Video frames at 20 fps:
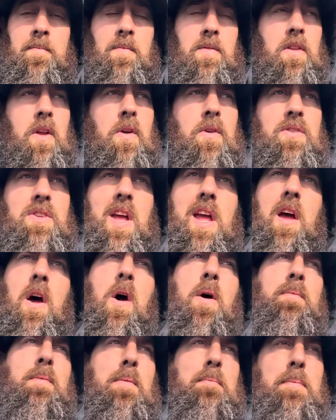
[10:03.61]
Don't say,
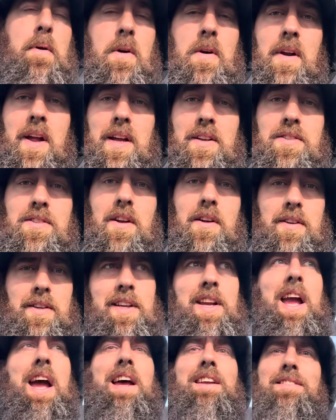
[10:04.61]
oh, my burnout sucked.
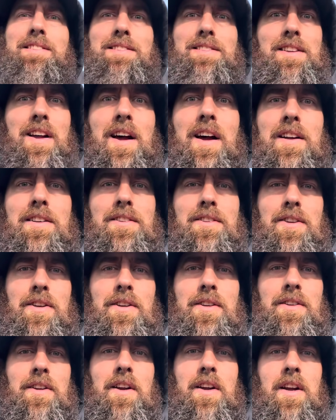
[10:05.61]
Yeah, it sucked,
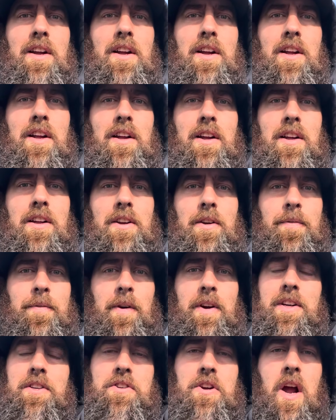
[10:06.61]
dude. You're
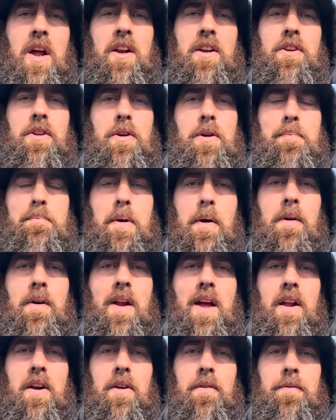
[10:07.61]
freaking trying to do a
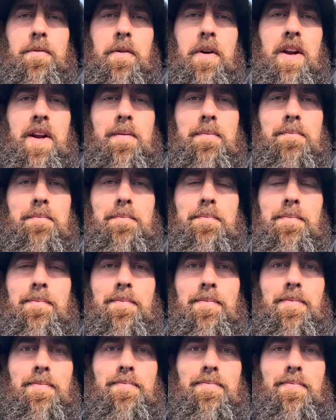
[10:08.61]
burnout on freaking
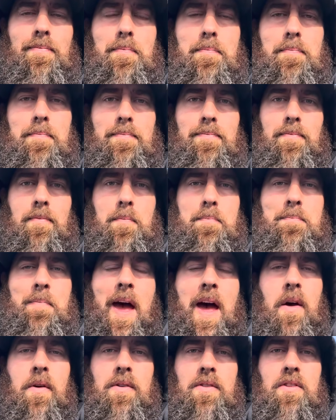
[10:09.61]

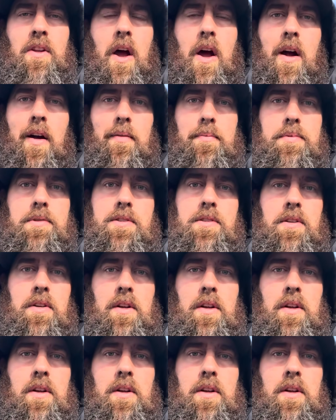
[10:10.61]
mountaintops.